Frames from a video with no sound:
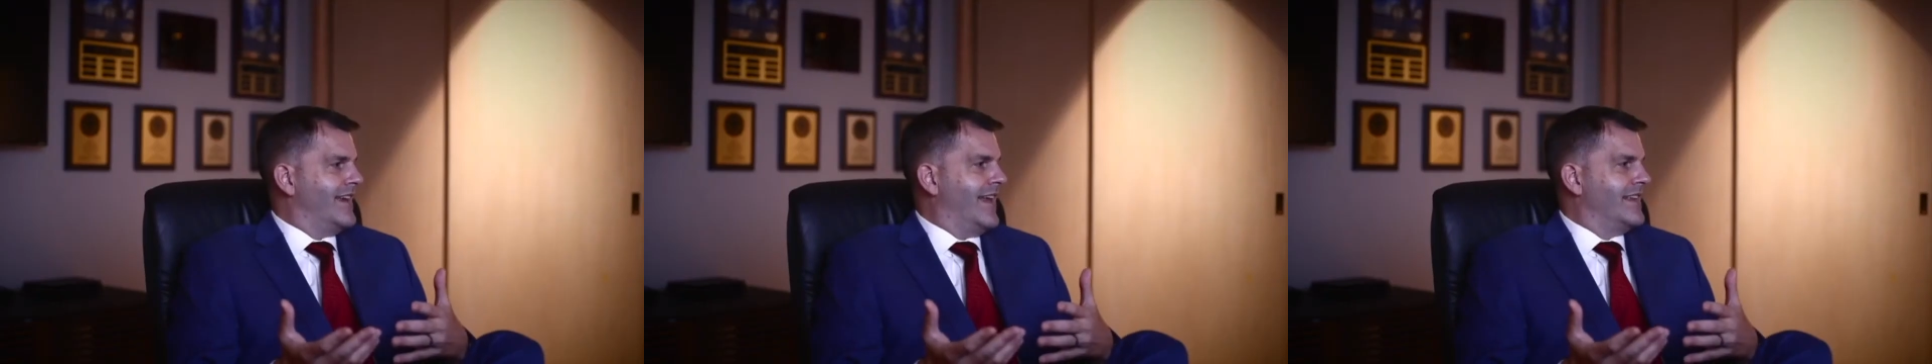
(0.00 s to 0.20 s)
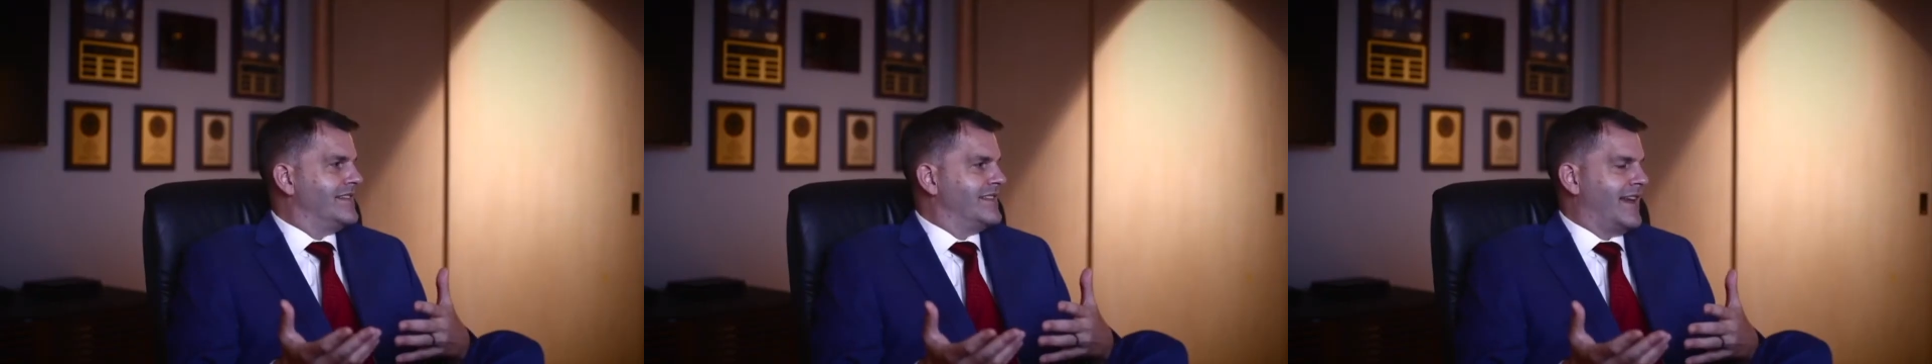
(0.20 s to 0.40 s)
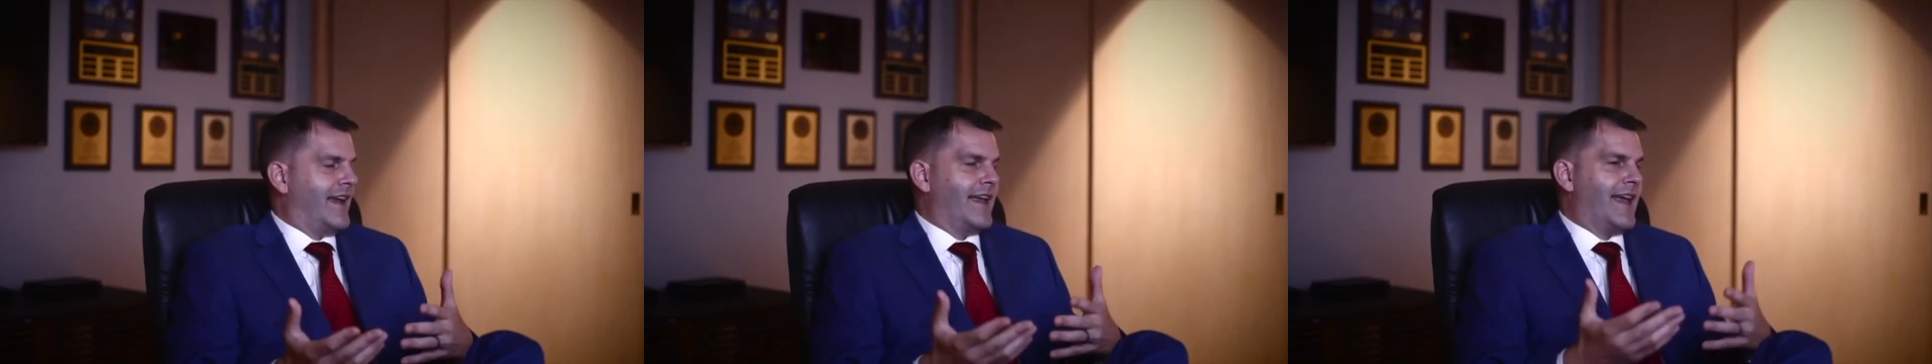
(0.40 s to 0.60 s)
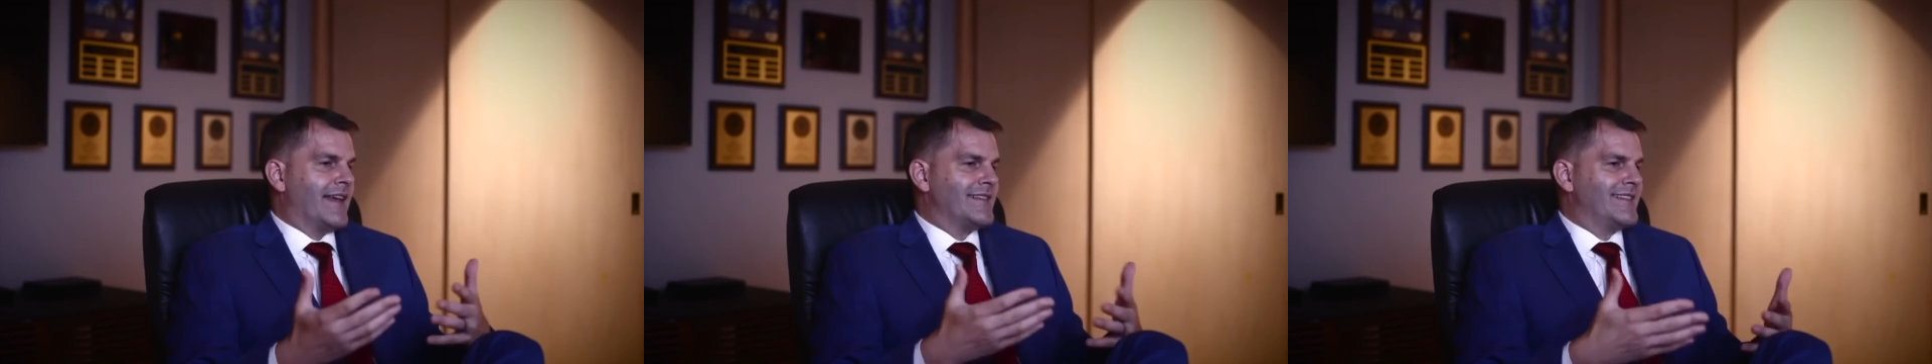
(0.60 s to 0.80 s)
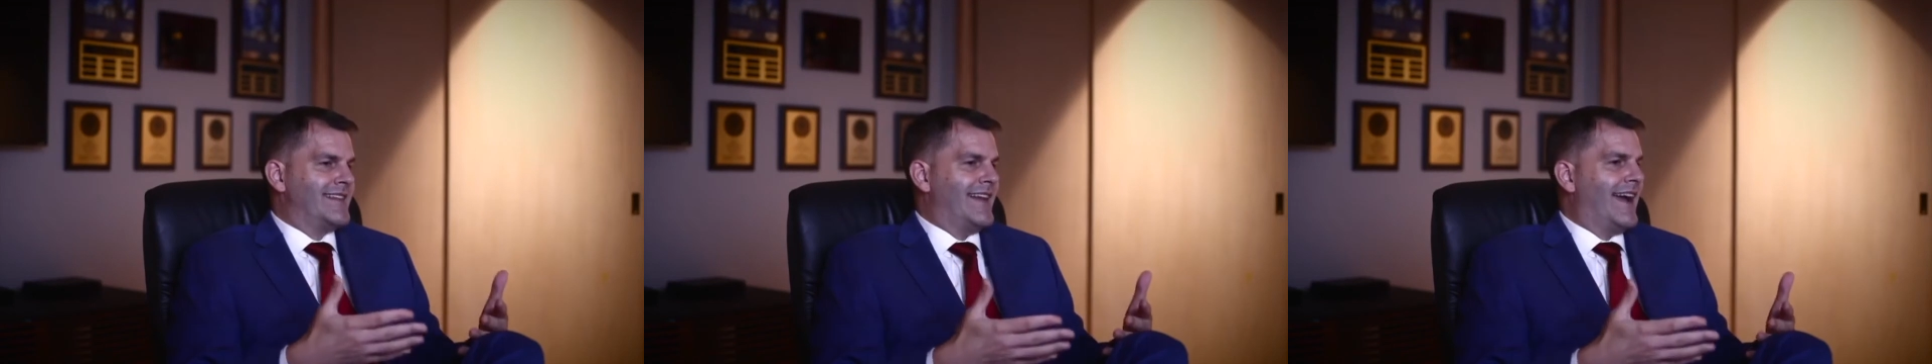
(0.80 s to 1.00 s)

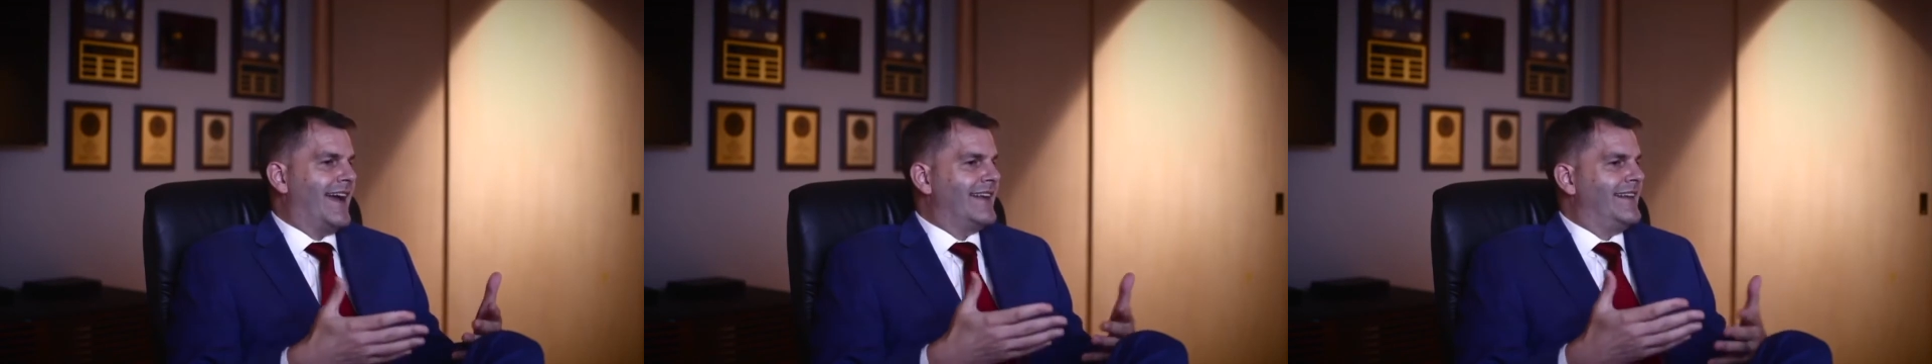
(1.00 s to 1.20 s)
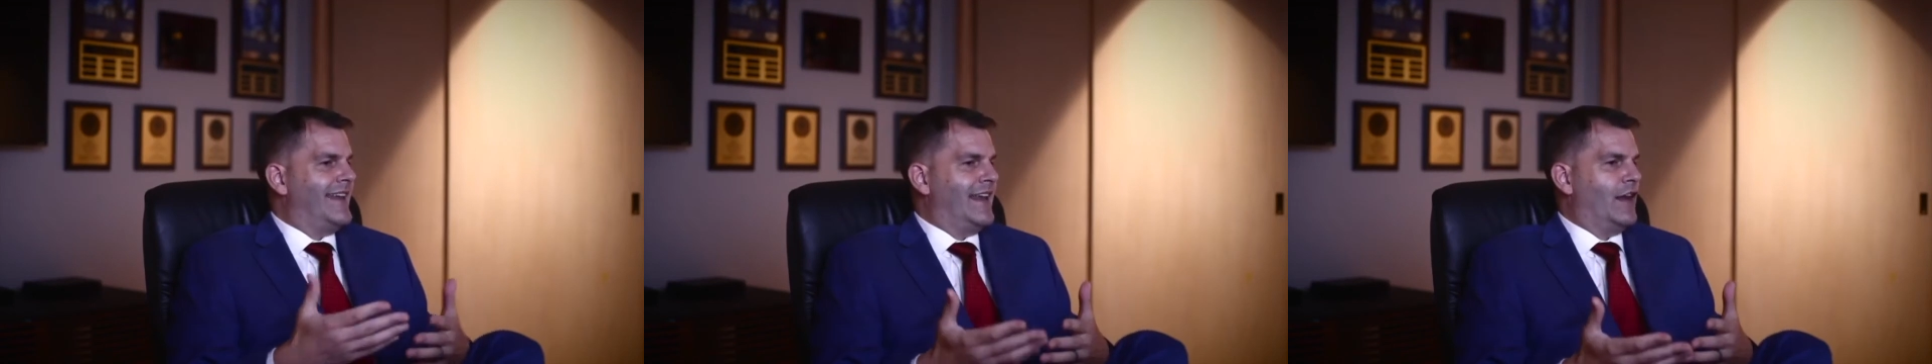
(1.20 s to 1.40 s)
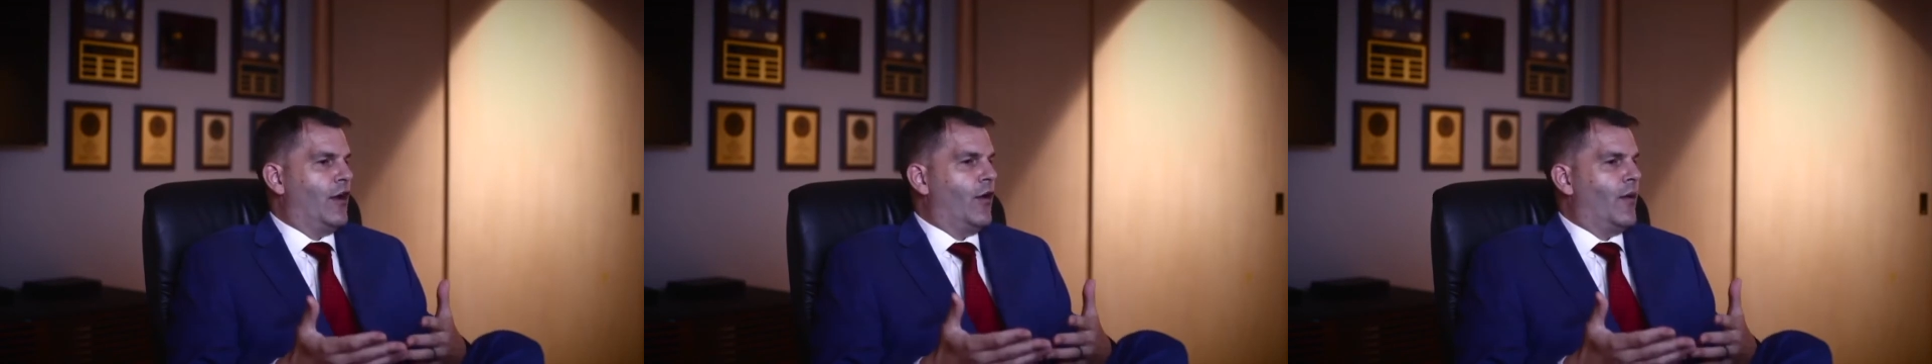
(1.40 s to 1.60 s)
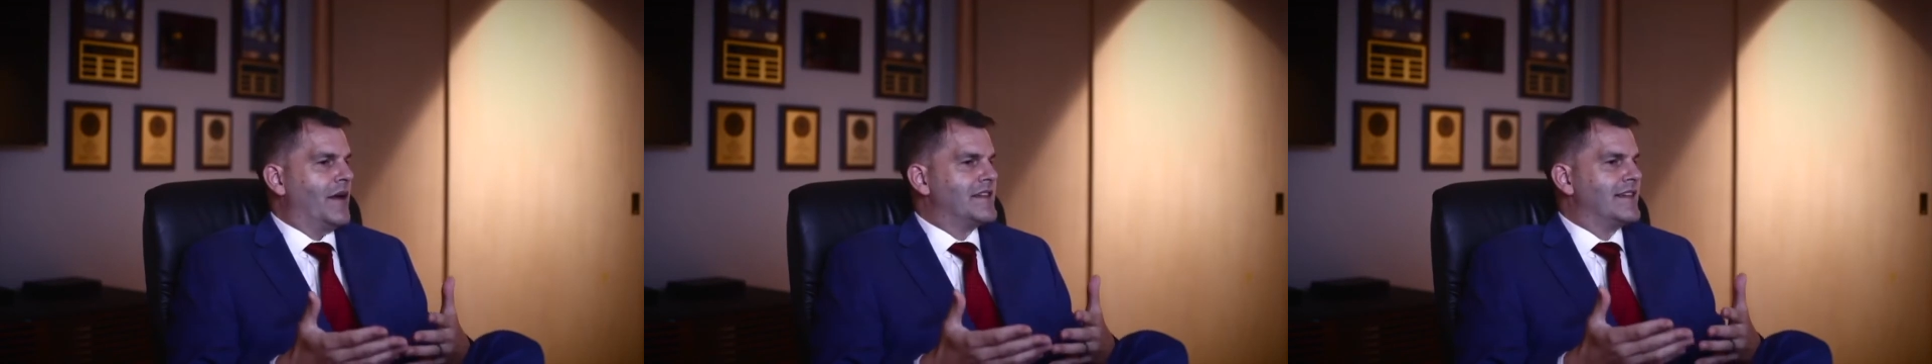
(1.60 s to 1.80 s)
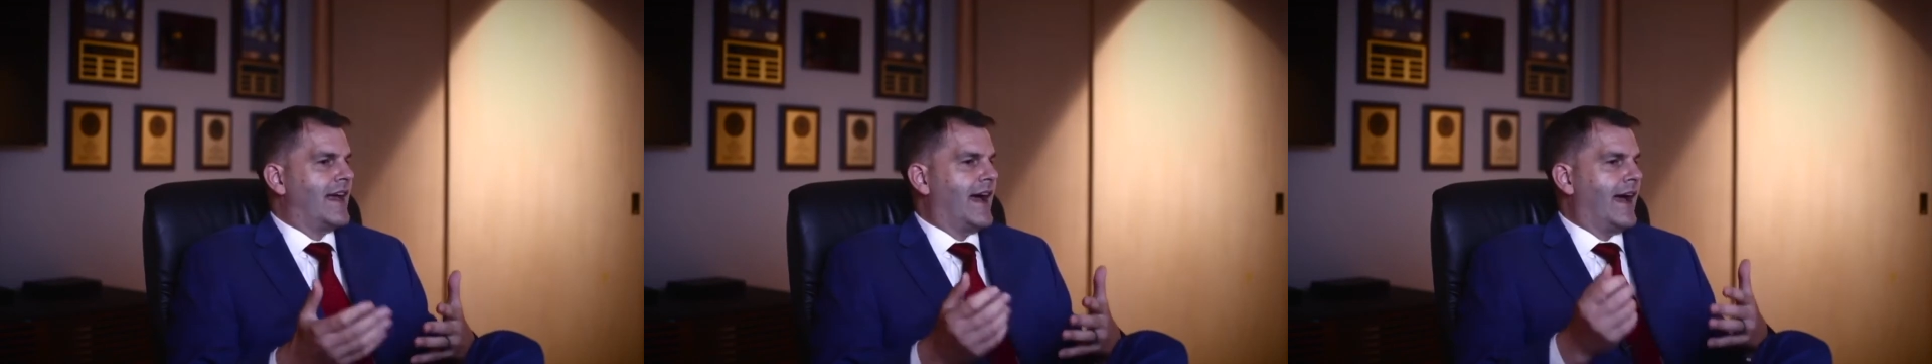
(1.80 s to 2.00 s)
NCIS, CID, and
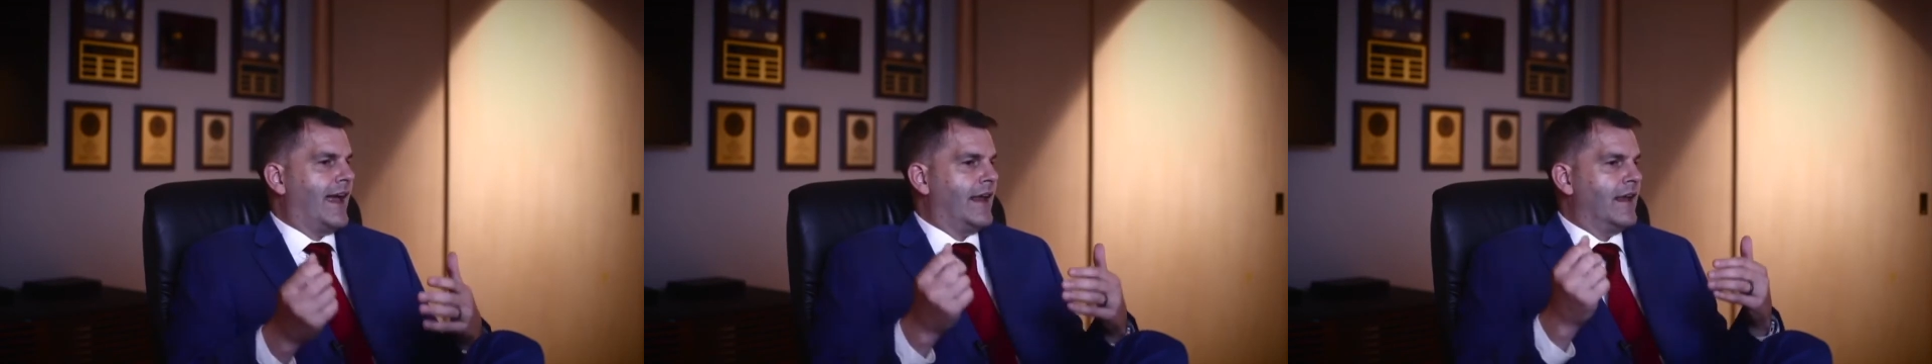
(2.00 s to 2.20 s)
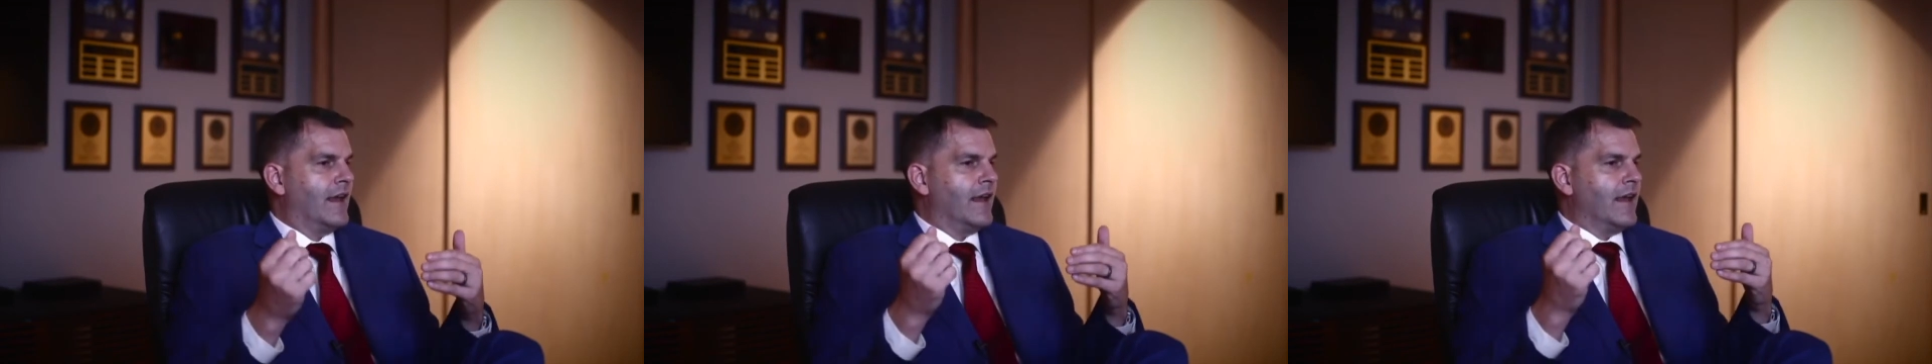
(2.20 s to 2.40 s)
OSI